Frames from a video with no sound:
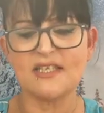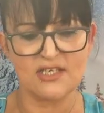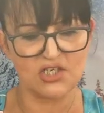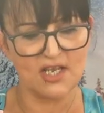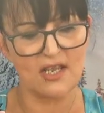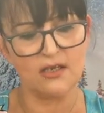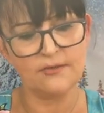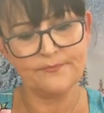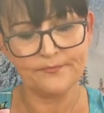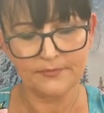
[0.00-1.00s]
this year.
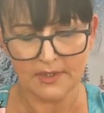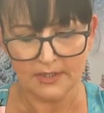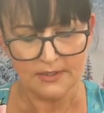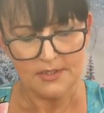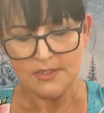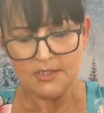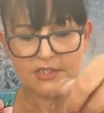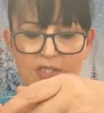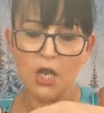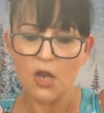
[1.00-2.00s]

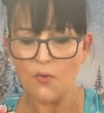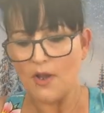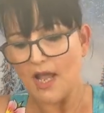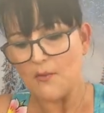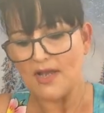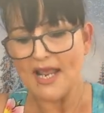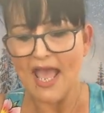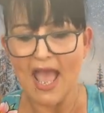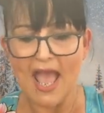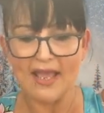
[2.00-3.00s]
So I went
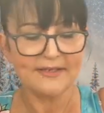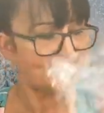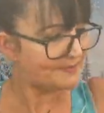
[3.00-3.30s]
ahead